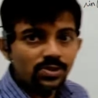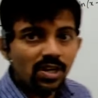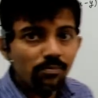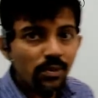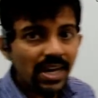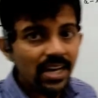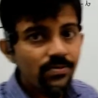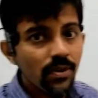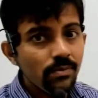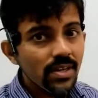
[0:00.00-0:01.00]
compound angle
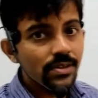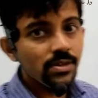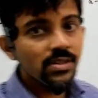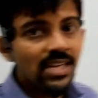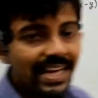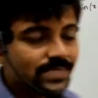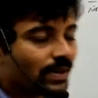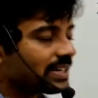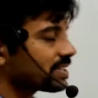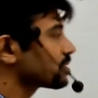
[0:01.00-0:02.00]
formula, you know. Expand it.